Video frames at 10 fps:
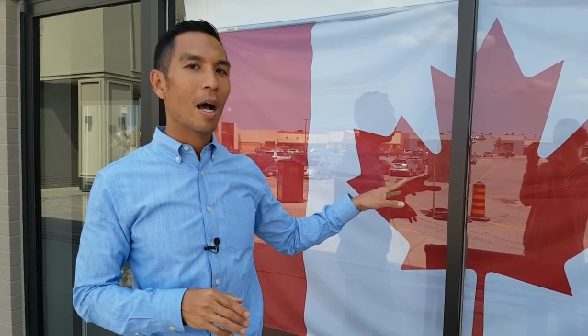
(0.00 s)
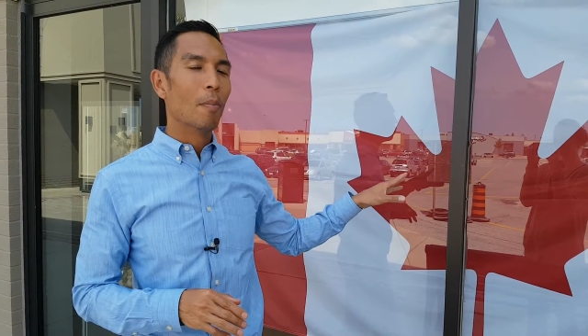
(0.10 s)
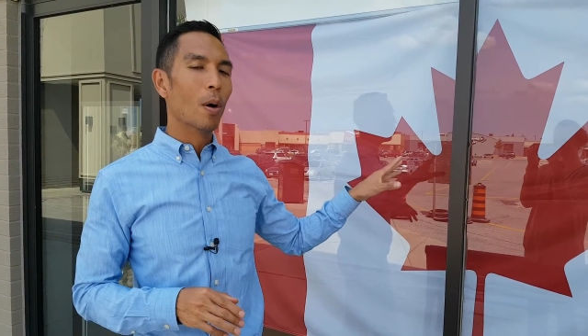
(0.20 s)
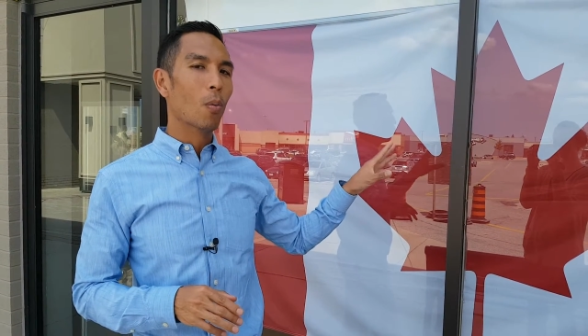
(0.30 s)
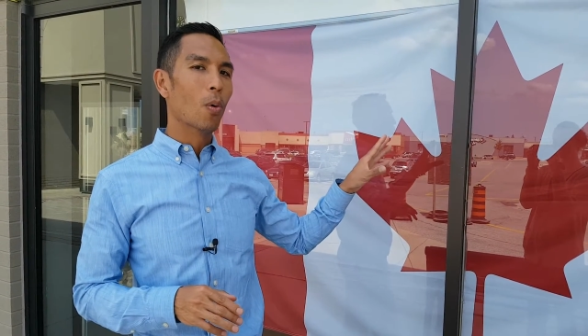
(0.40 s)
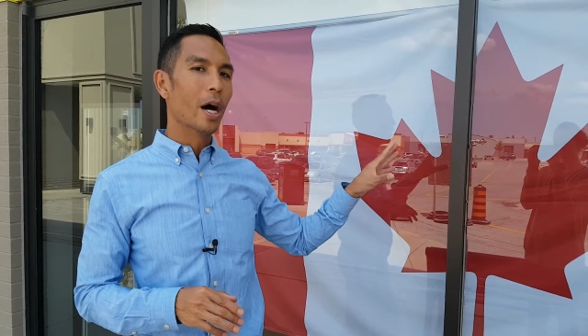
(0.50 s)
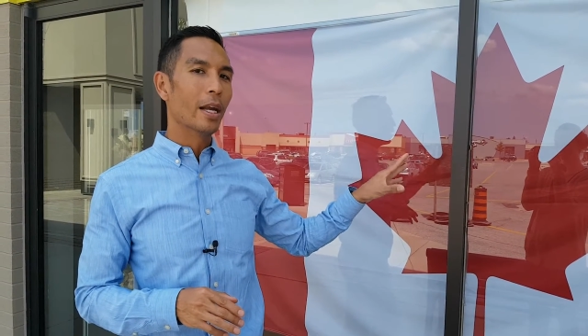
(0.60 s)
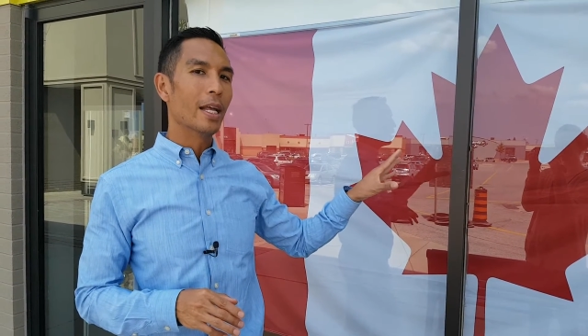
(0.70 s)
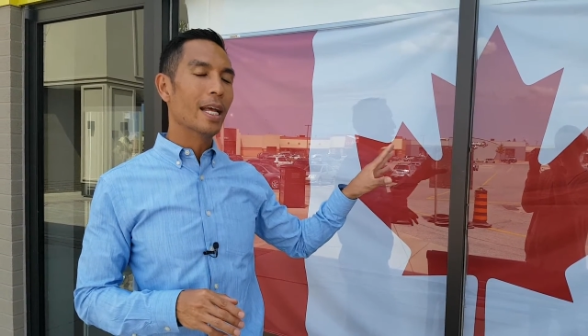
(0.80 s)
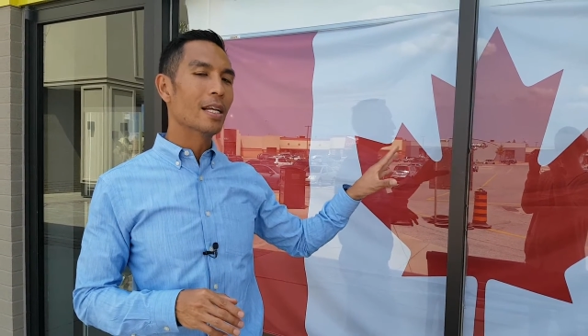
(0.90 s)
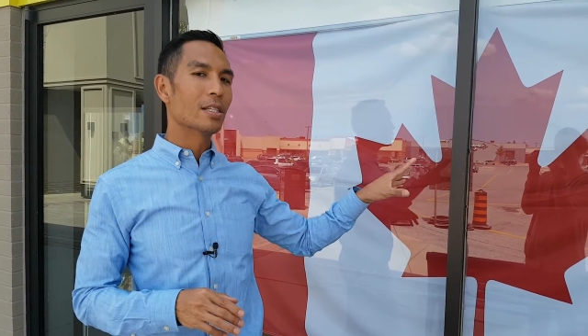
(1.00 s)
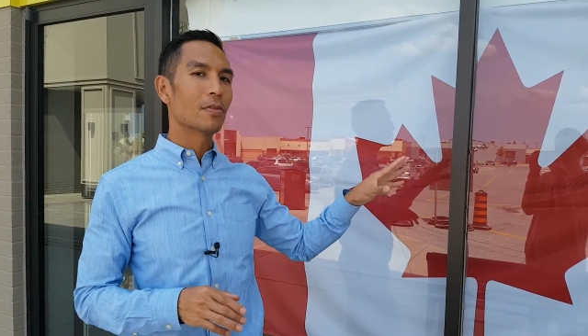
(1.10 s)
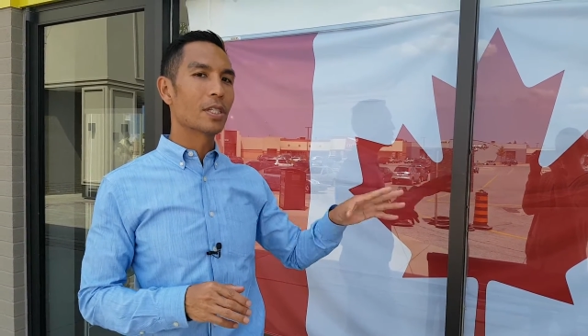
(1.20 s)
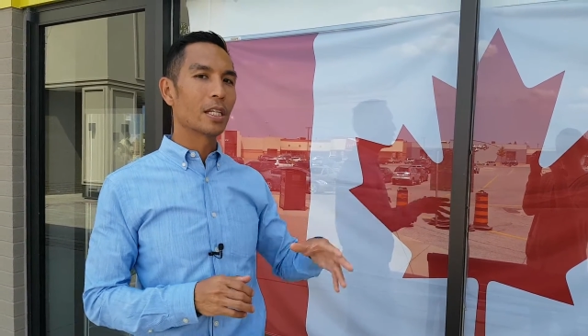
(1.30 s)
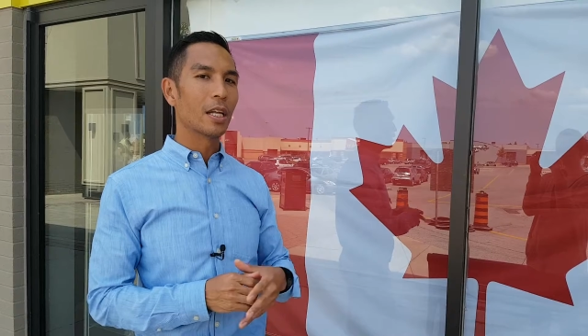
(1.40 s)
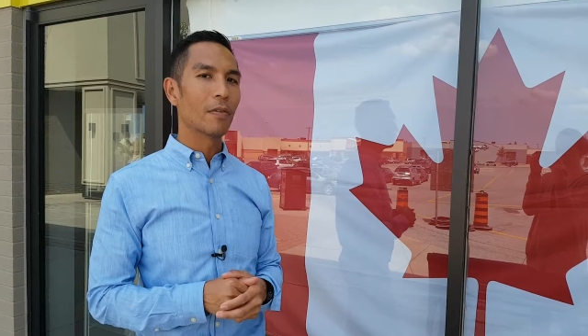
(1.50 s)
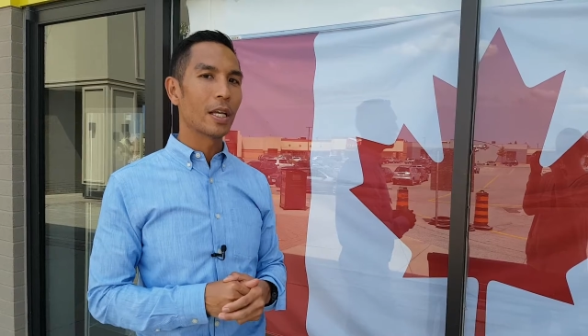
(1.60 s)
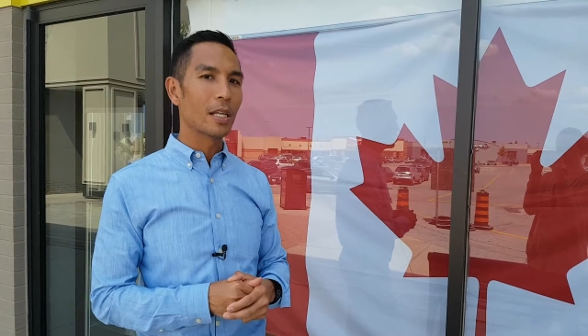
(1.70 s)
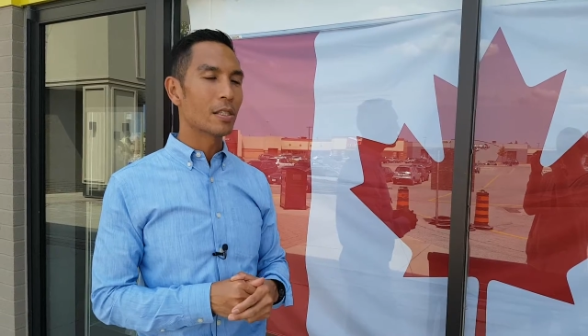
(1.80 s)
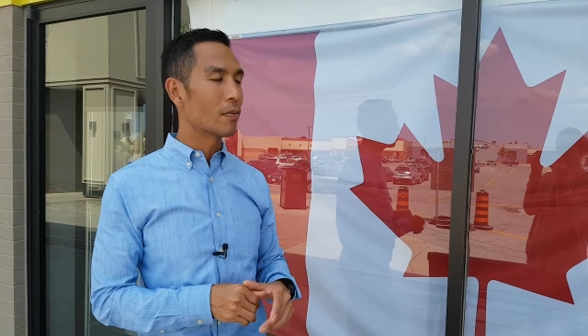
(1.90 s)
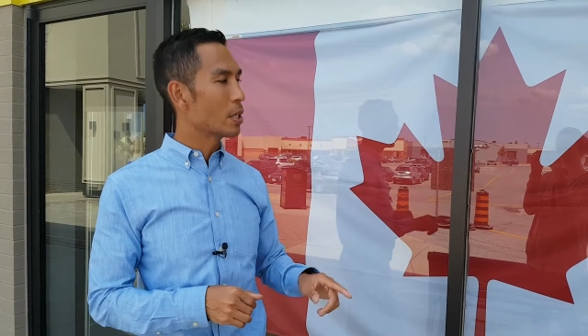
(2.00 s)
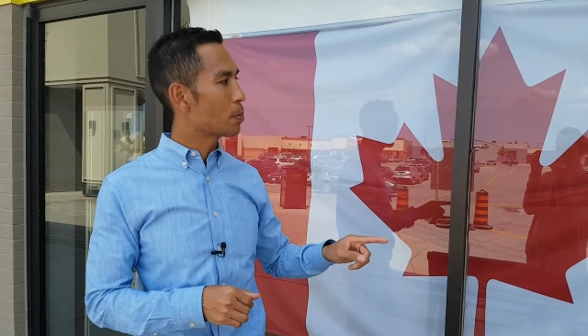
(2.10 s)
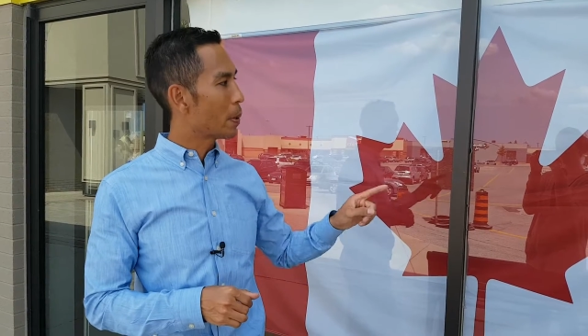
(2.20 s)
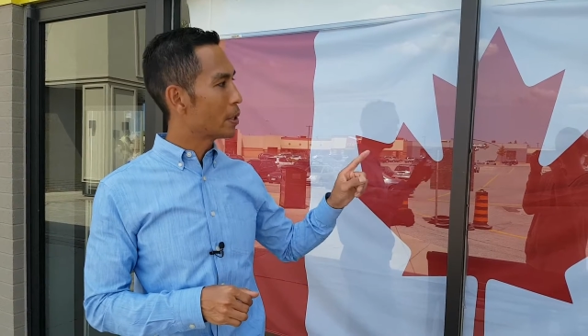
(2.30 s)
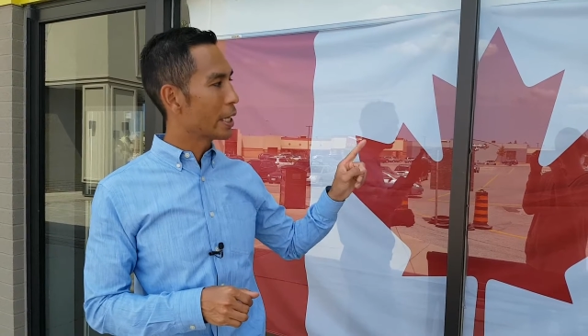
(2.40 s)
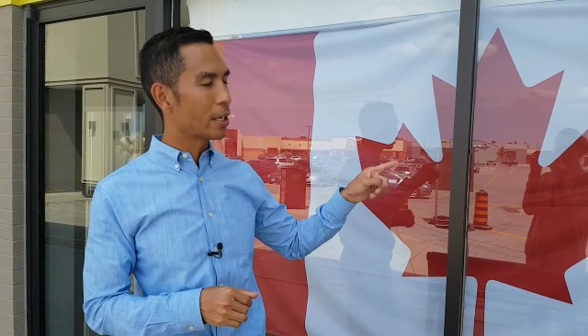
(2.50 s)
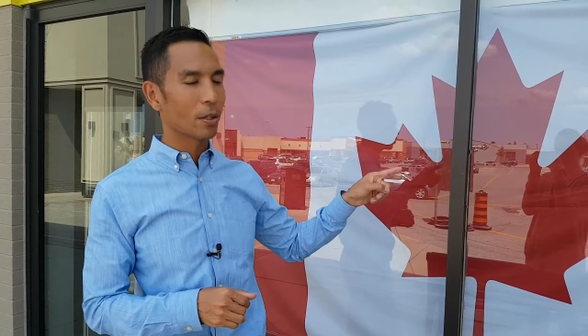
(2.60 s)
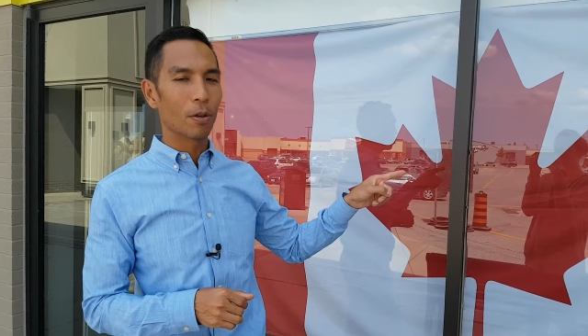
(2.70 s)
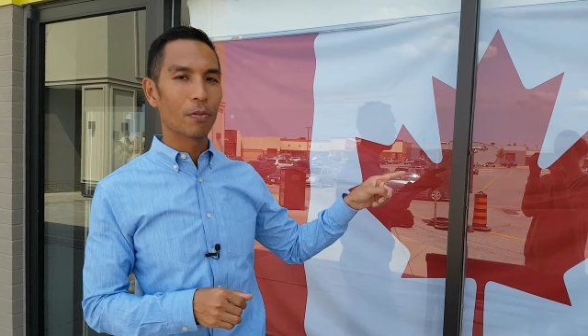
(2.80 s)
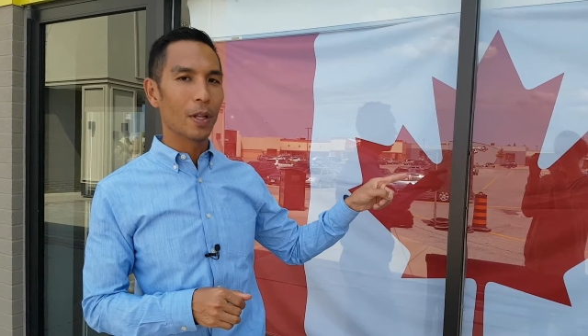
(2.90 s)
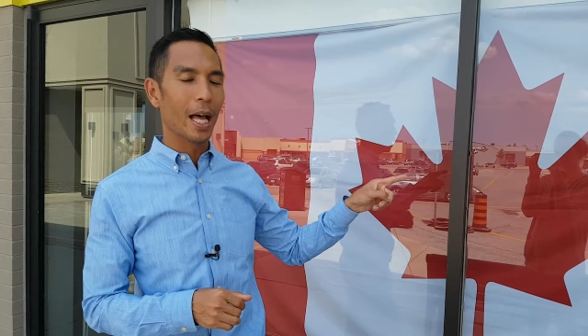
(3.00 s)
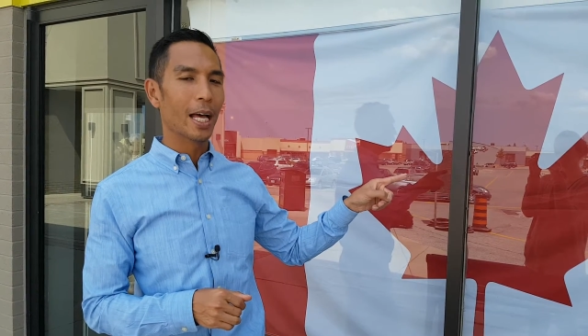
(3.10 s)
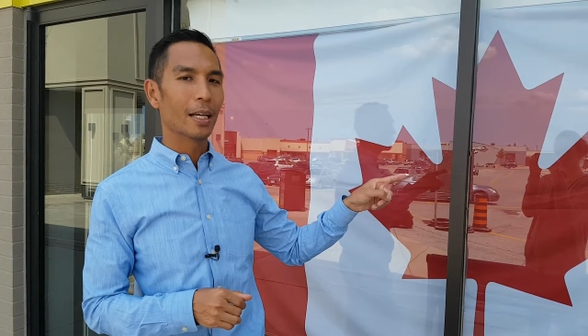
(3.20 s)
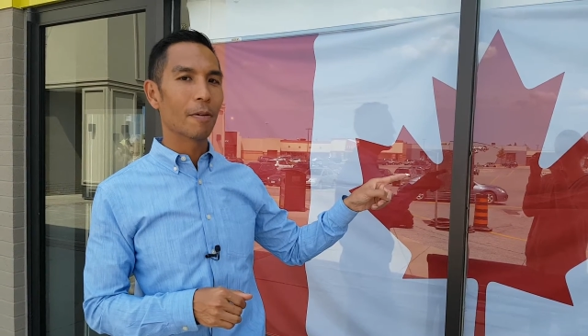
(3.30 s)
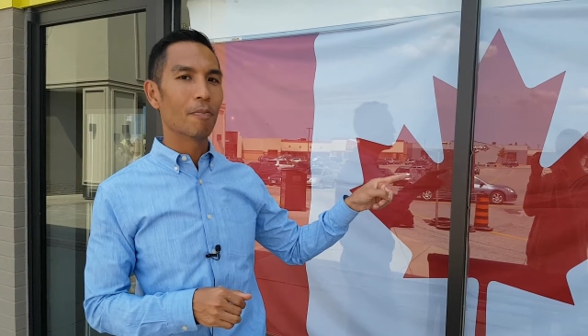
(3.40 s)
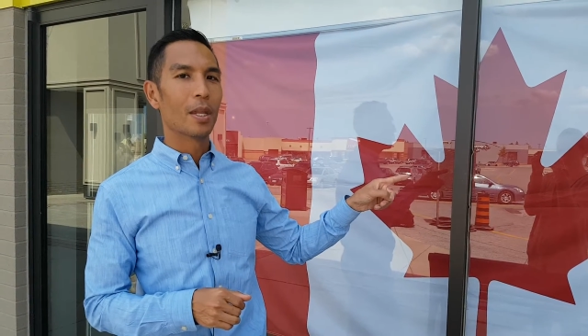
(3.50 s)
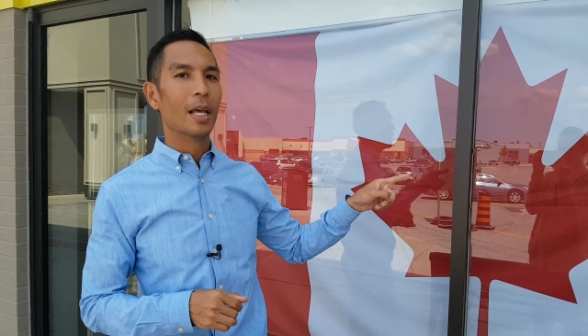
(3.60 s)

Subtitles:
But what is of significance of this particular flag